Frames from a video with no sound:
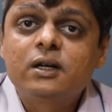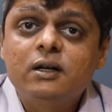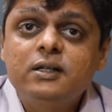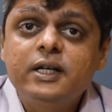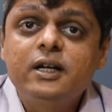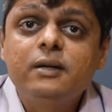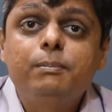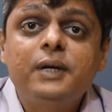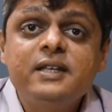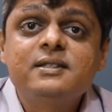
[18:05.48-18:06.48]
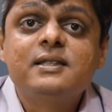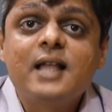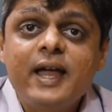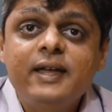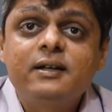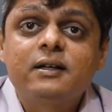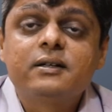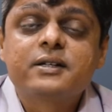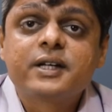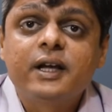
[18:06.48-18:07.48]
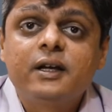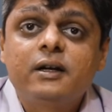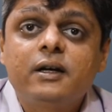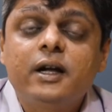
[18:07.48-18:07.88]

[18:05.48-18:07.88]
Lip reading: content, please like, share